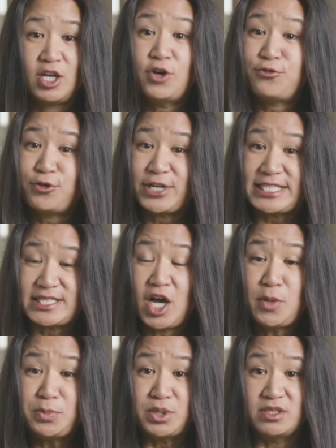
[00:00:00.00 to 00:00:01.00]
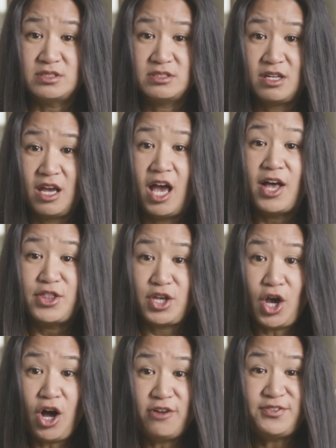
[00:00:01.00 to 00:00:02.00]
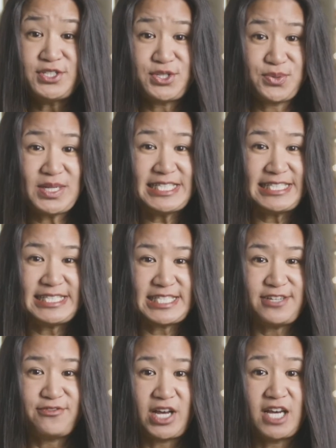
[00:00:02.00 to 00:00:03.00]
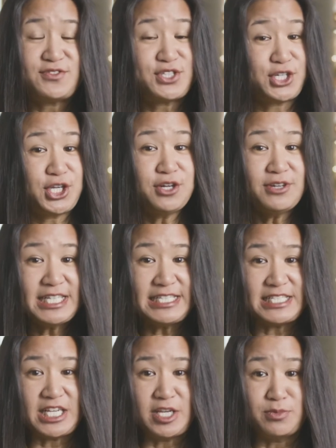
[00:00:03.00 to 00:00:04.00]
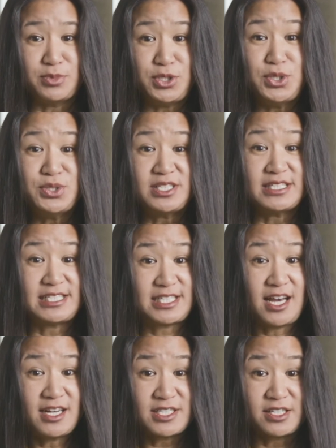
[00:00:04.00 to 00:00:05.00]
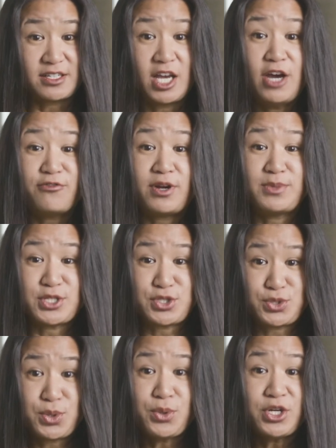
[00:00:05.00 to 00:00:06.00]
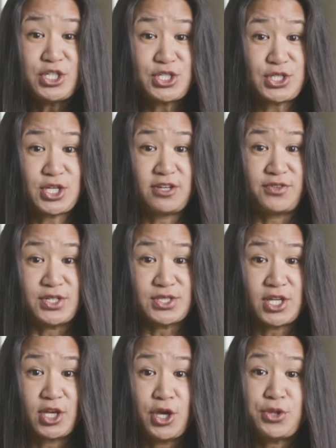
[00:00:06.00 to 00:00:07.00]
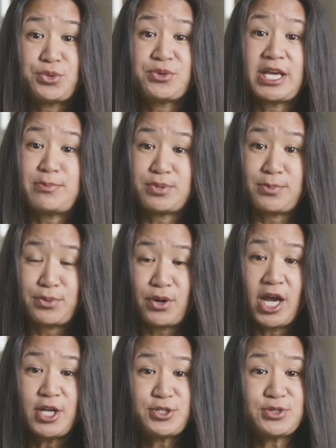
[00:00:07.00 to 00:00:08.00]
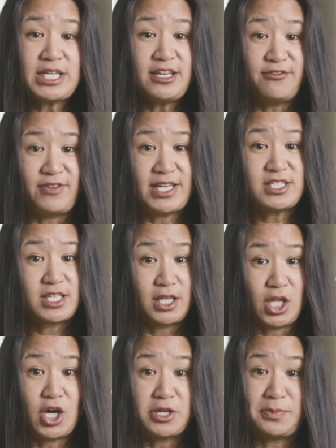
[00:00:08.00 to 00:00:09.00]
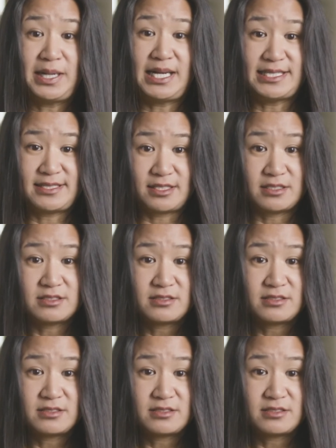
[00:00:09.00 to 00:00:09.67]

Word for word: For example, The Office 365 security team uses data from the storage servers through a proprietary event log parser.